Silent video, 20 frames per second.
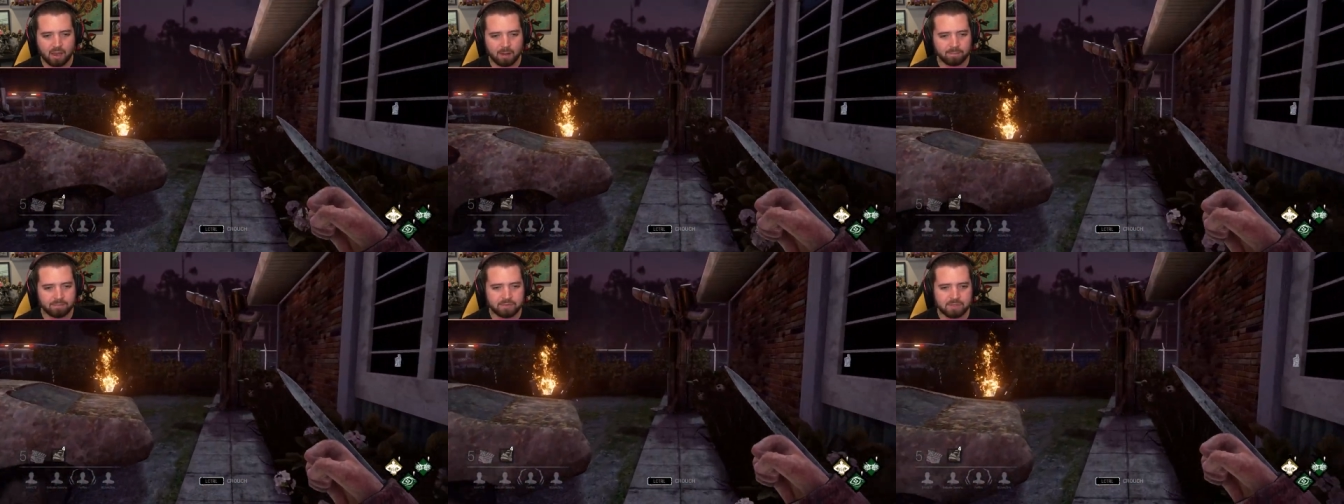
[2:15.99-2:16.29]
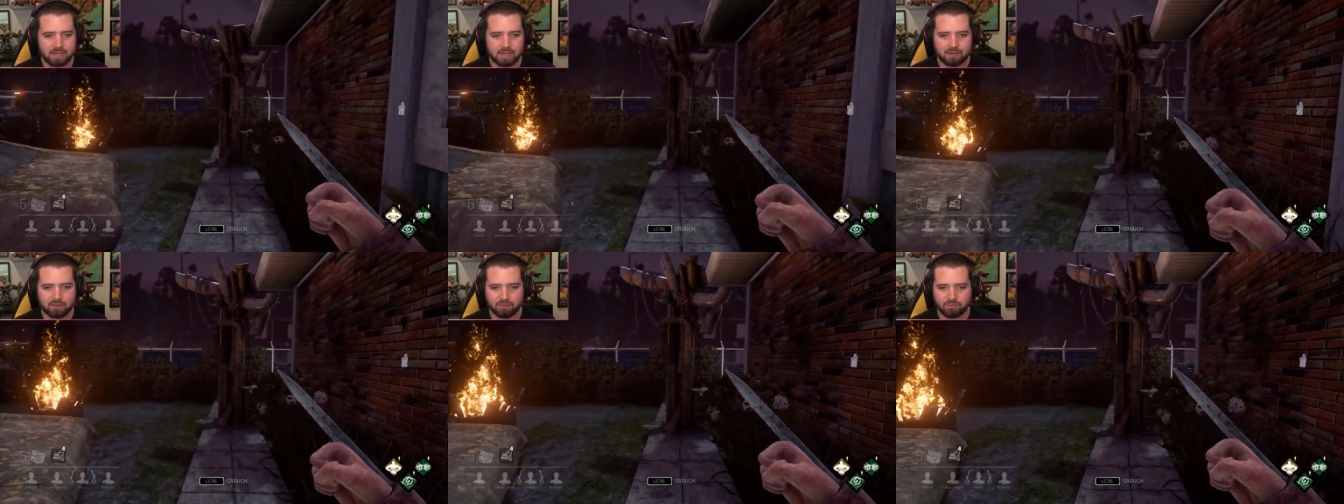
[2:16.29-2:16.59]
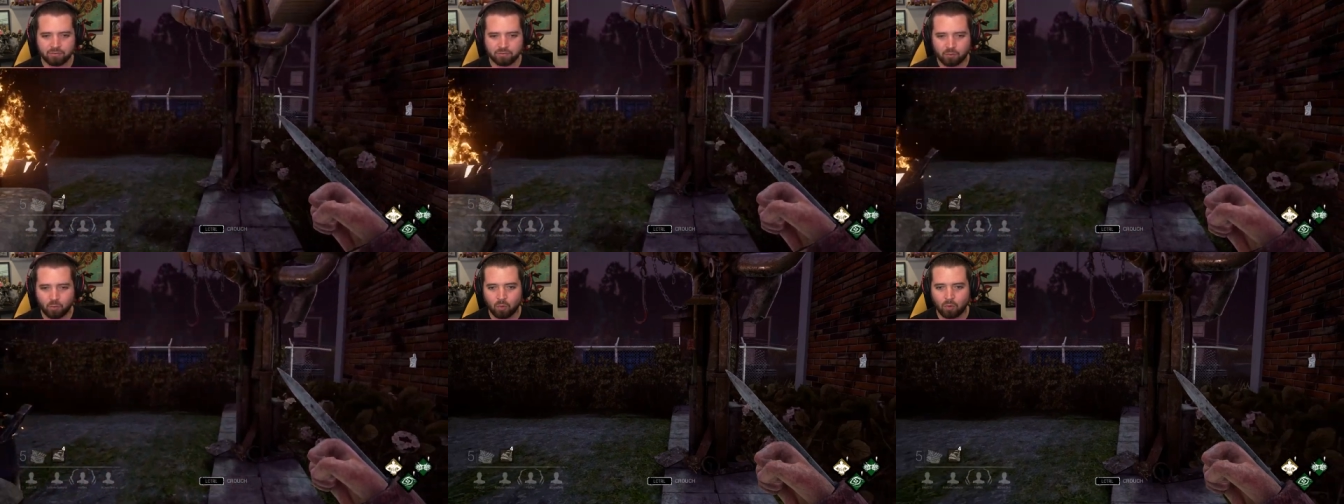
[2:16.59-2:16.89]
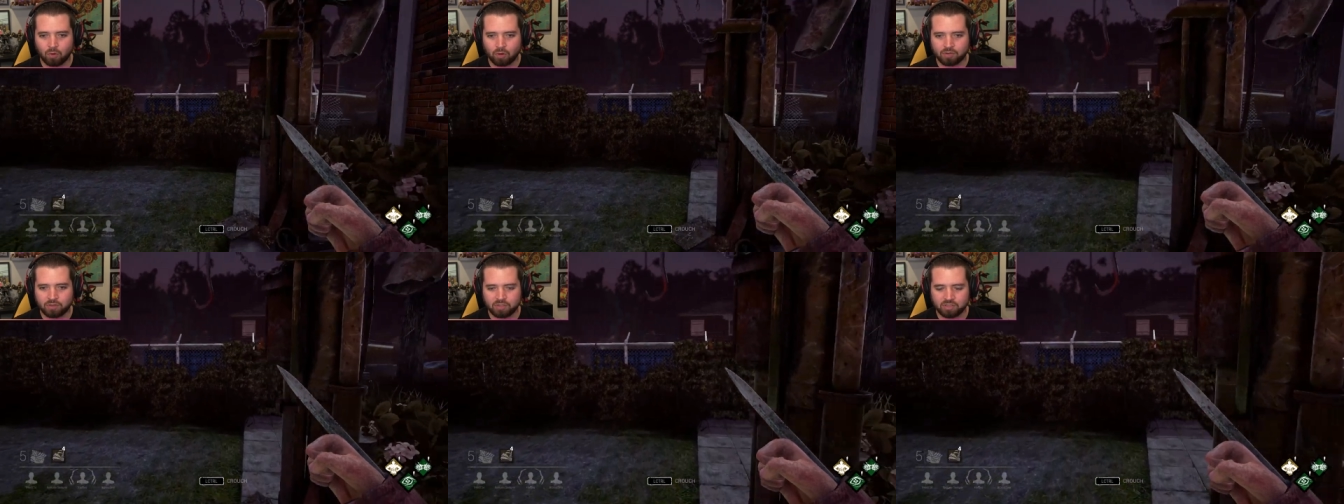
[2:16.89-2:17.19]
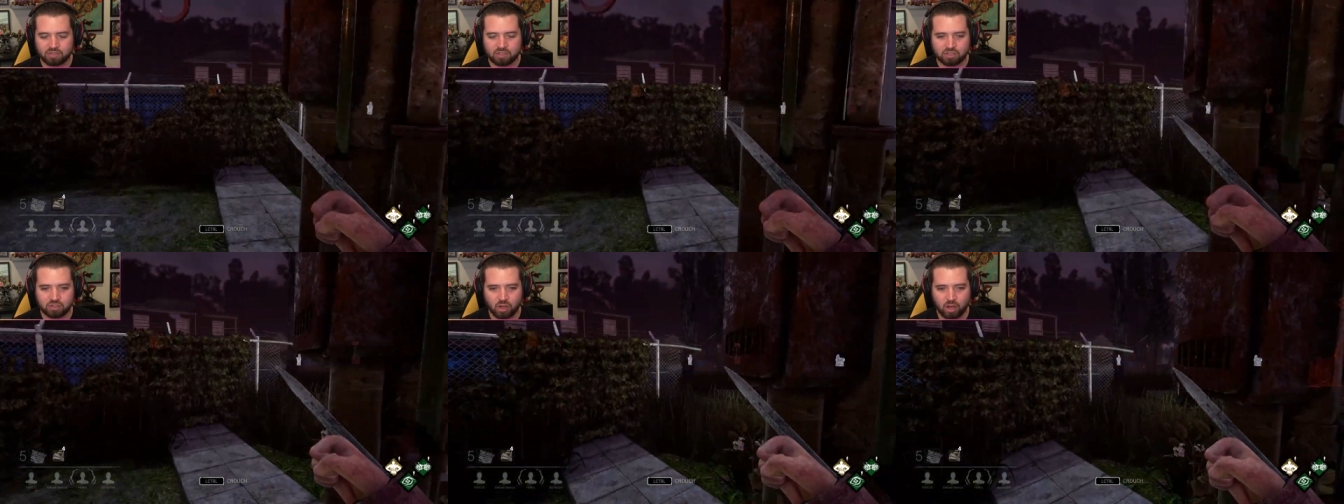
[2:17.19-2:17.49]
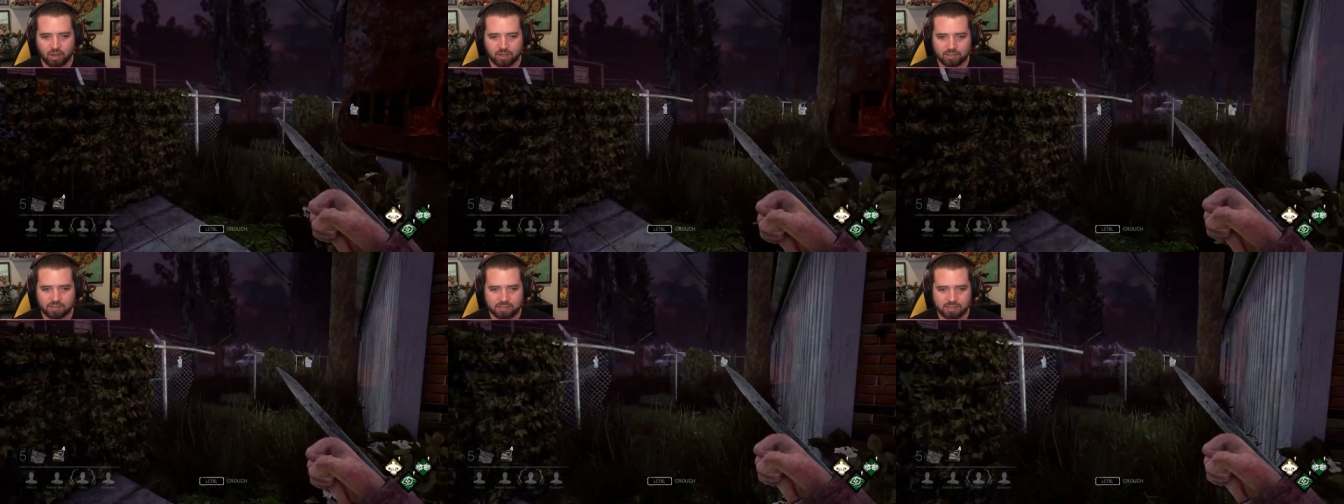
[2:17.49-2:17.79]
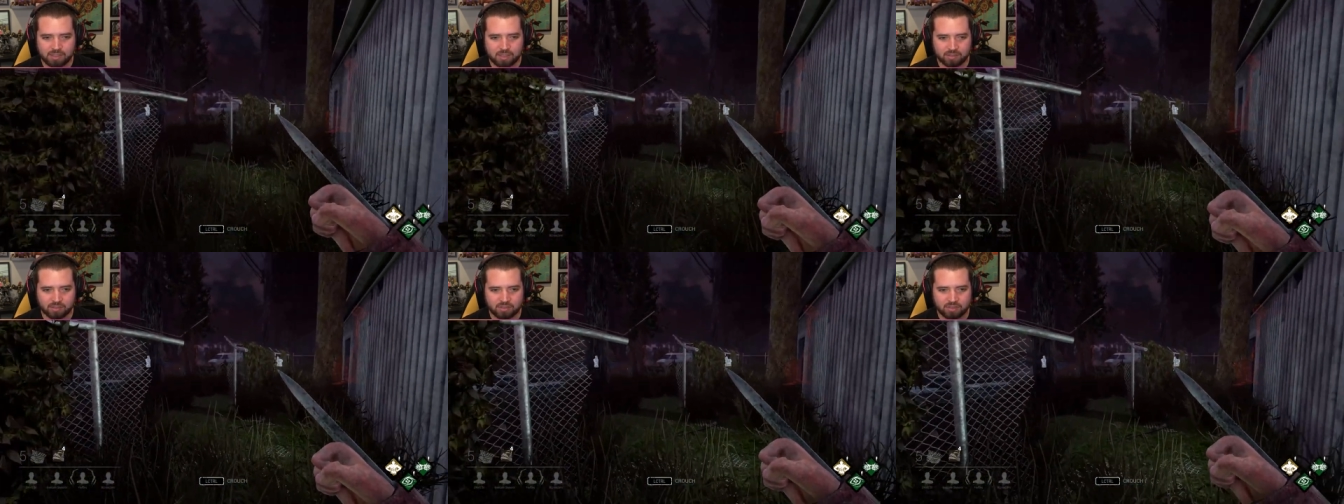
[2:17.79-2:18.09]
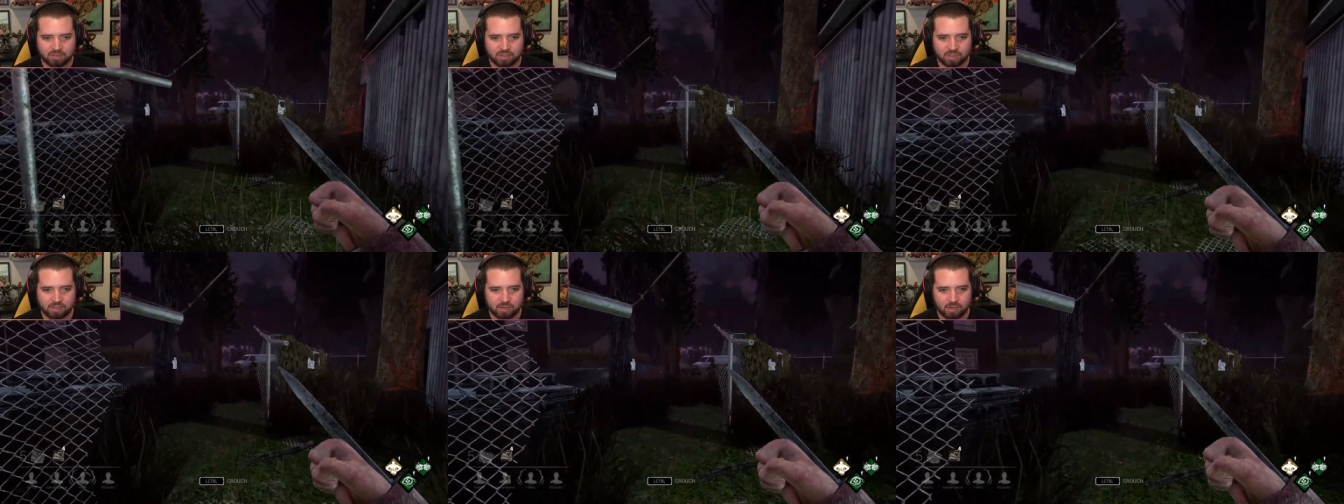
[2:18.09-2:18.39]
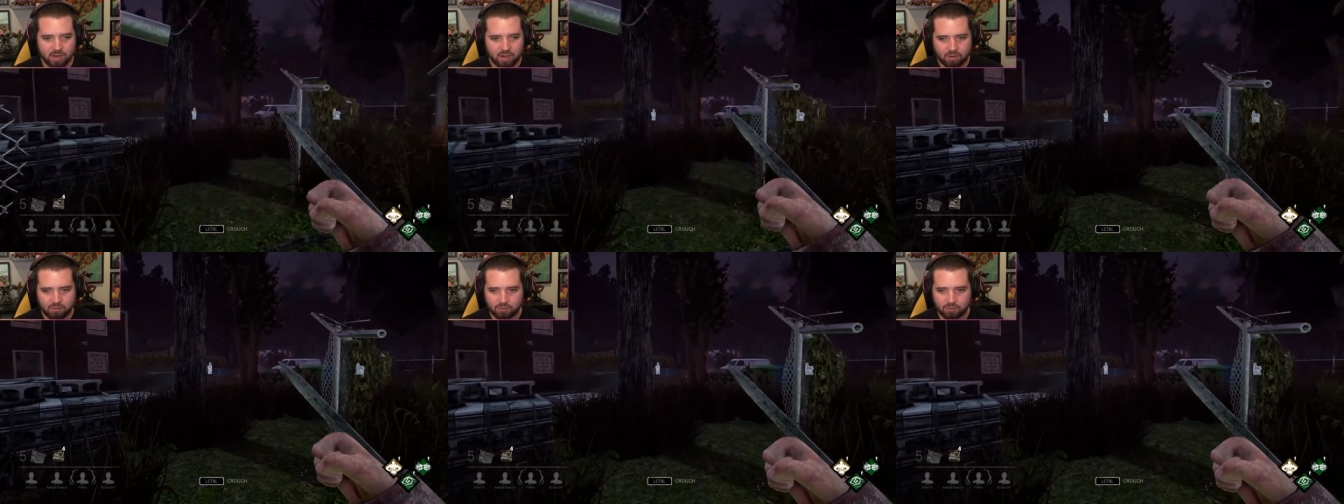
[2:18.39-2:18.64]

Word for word: update for the Saw DLC.